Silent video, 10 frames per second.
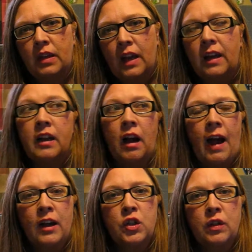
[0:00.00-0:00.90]
And
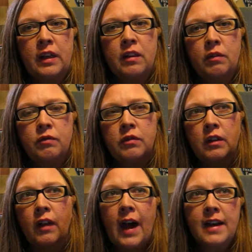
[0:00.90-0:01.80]
actually, the
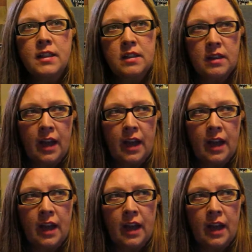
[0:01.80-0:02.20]
the last